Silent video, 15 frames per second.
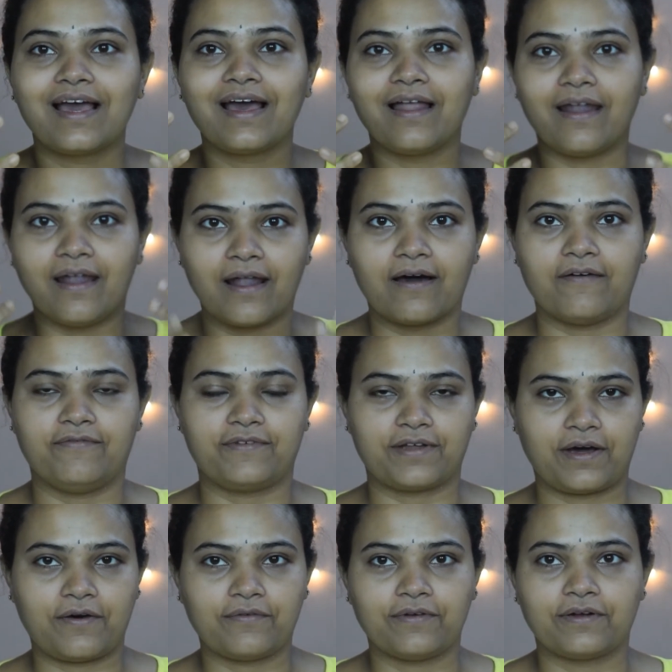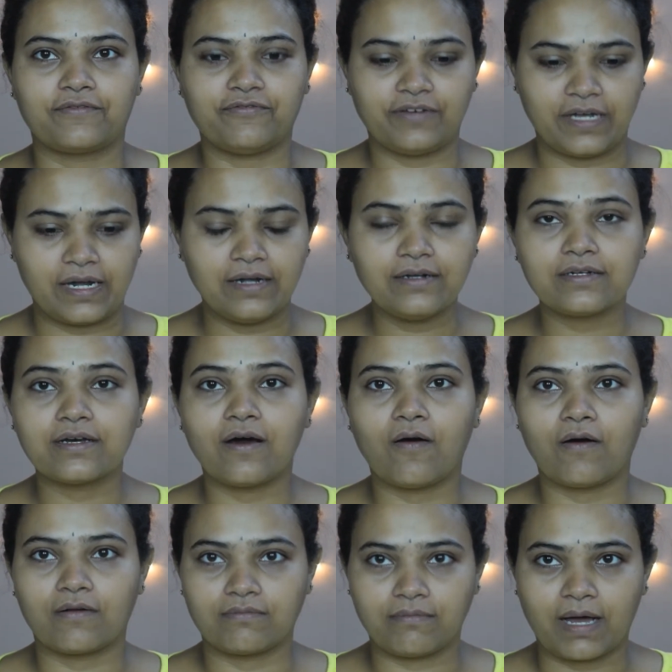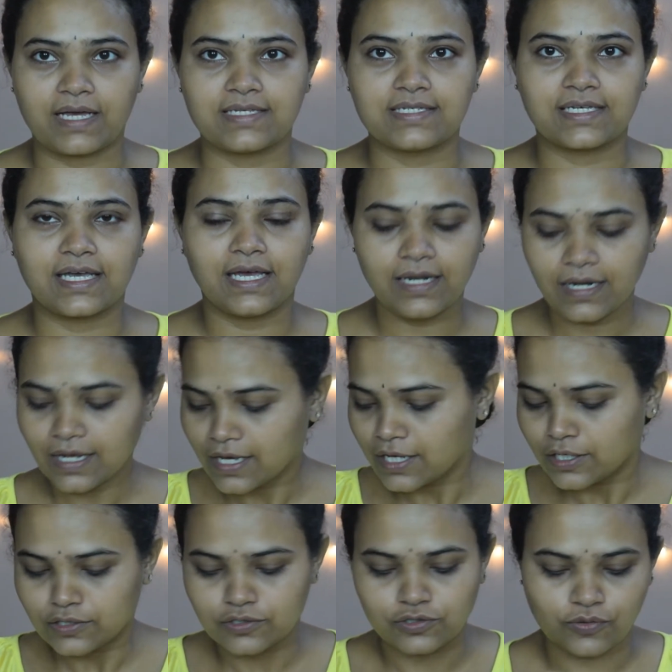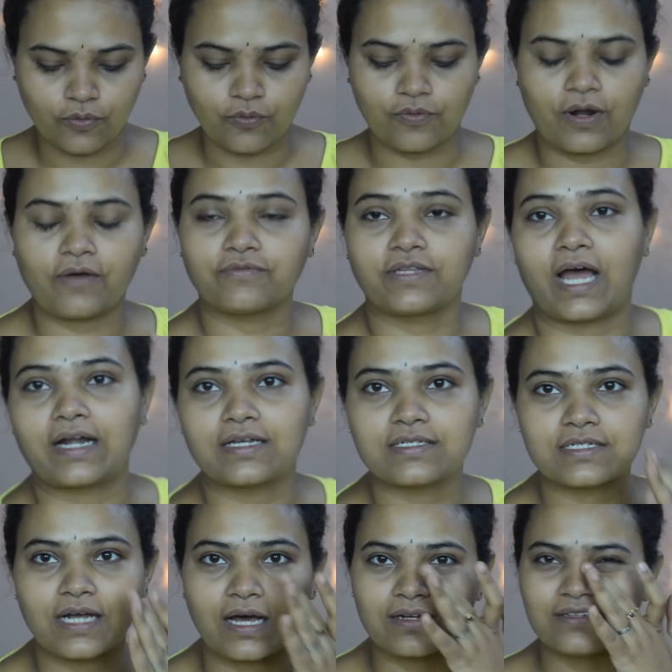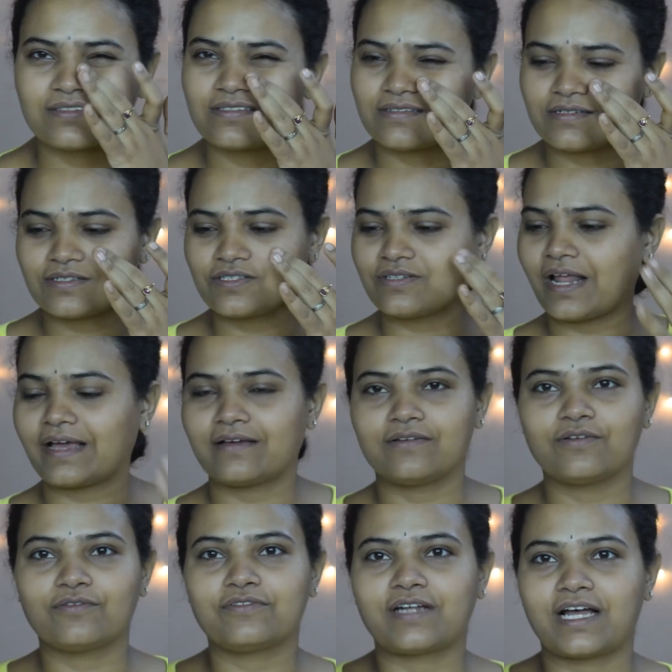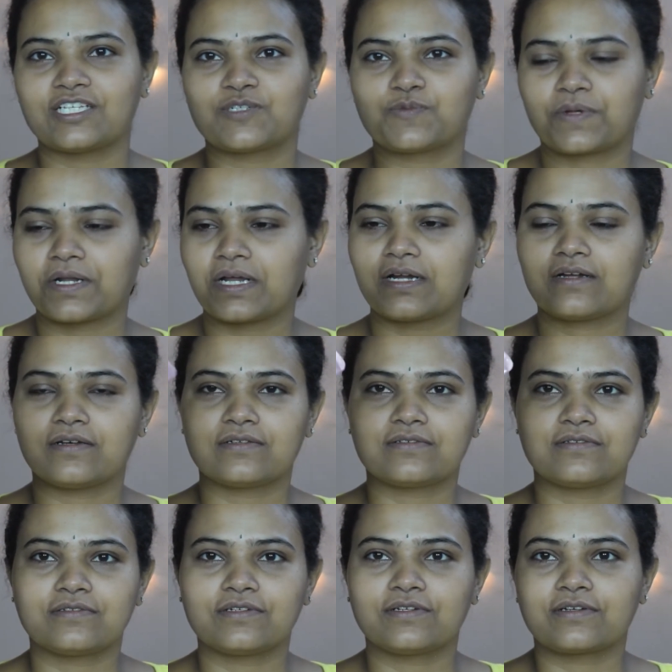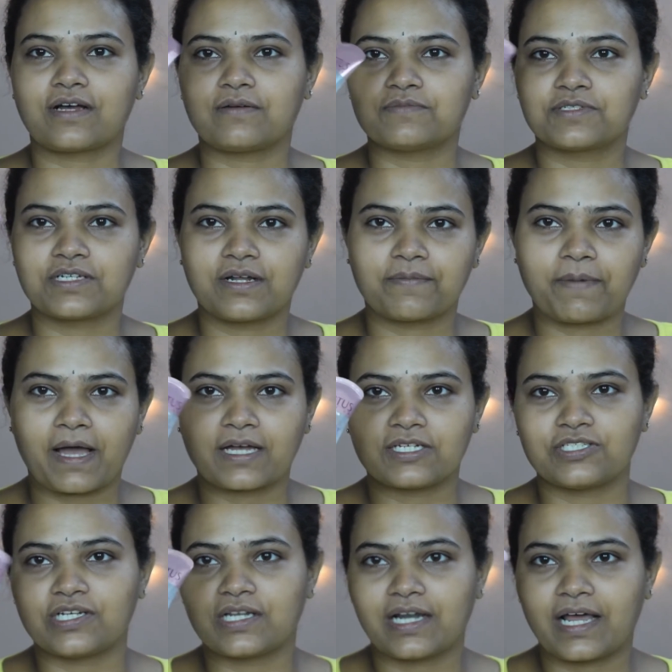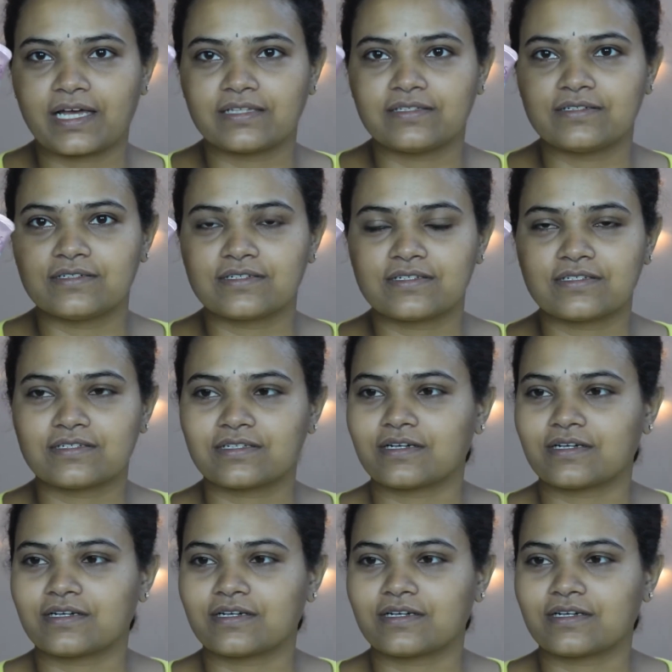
loved how it felt on my skin. So now that is done, it's like transparent. It comes in a packaging like this.